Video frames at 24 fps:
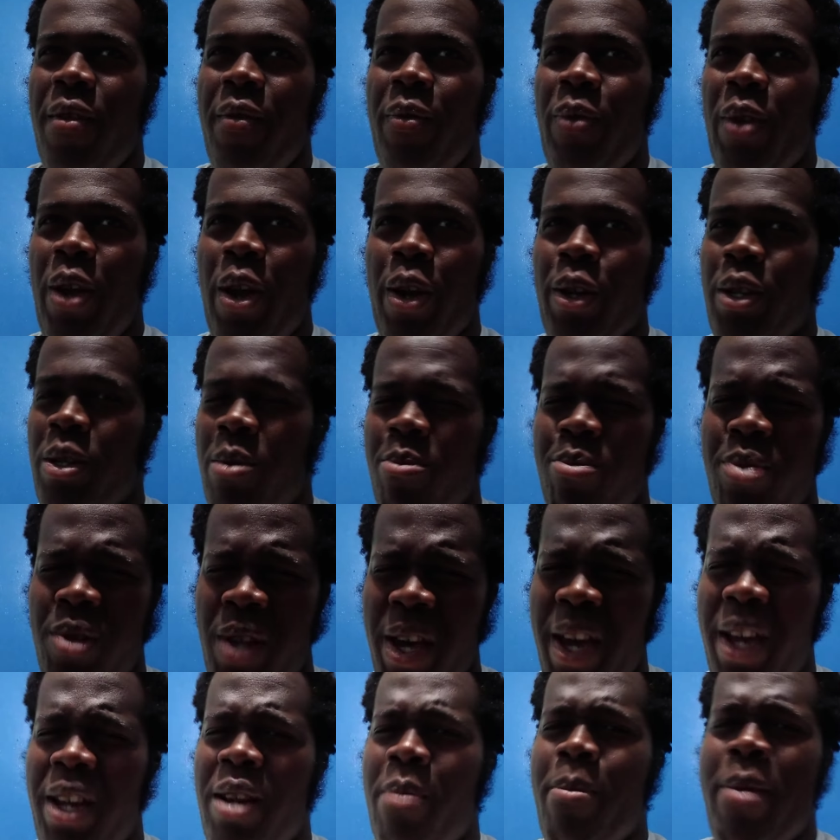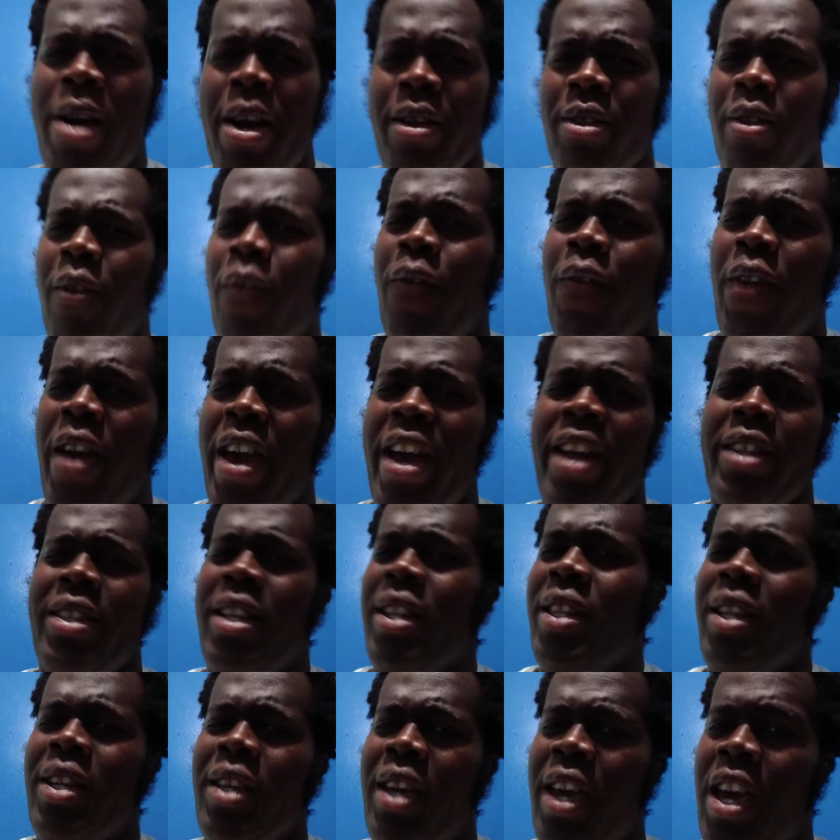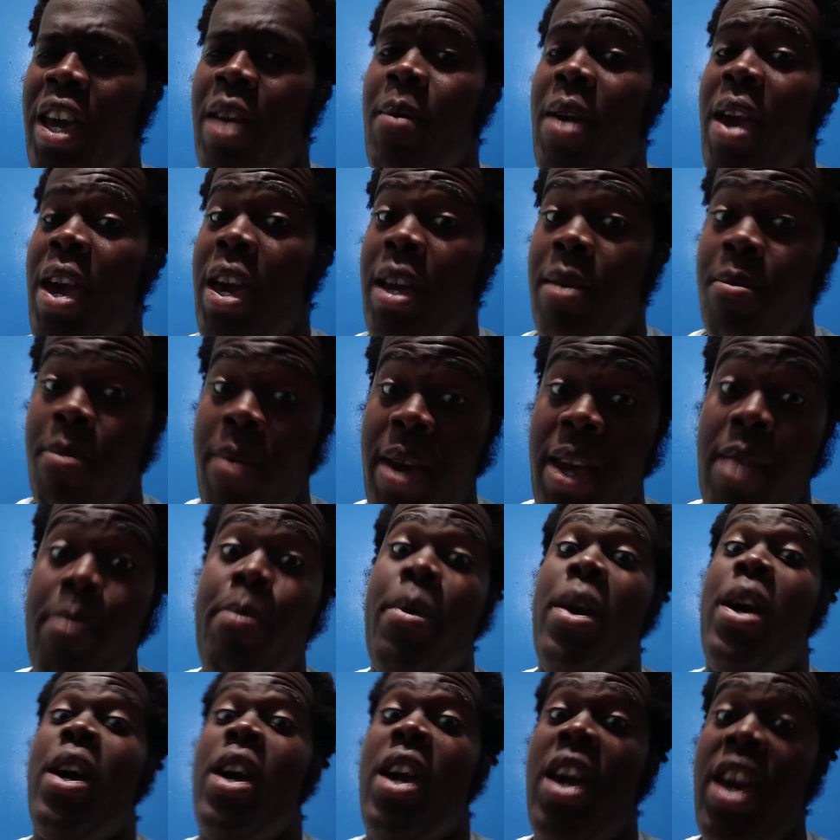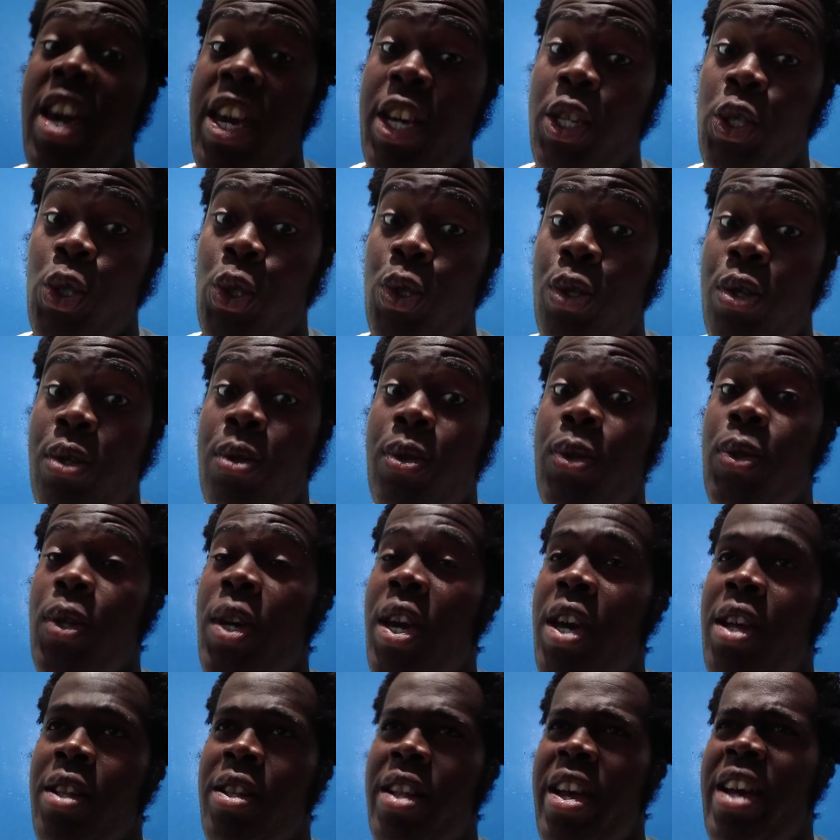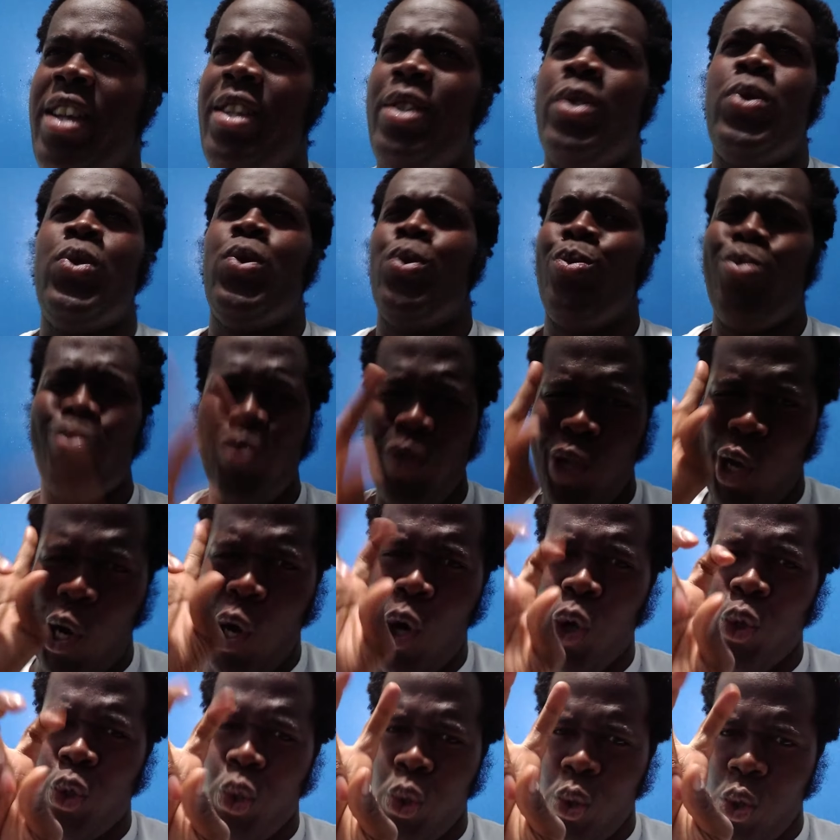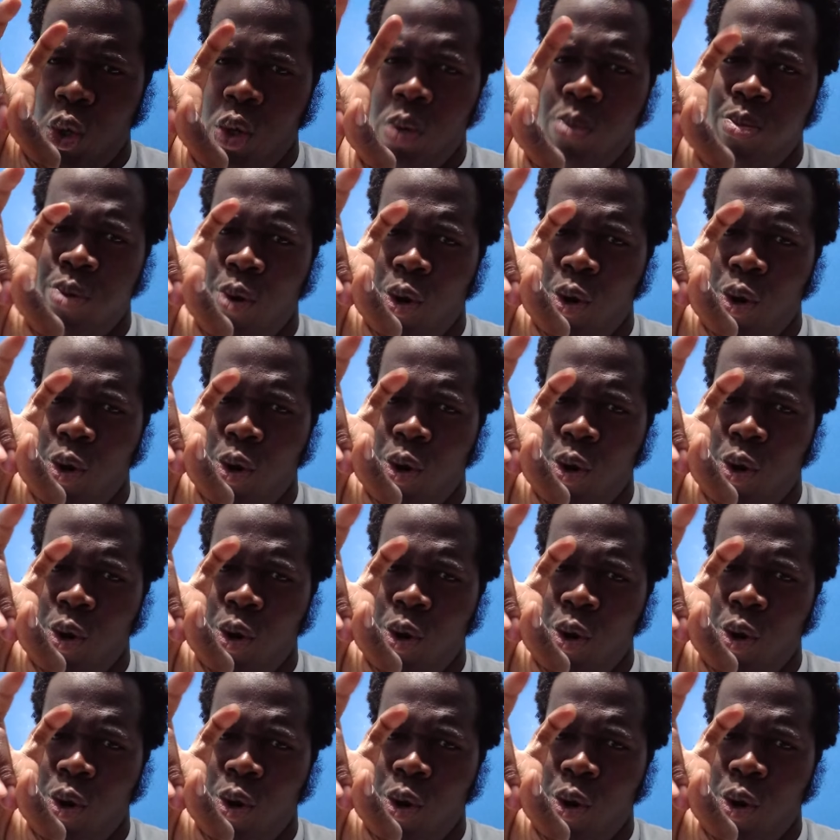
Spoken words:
They're complaining about the fact that the game ain't made by Asians and that it's cultural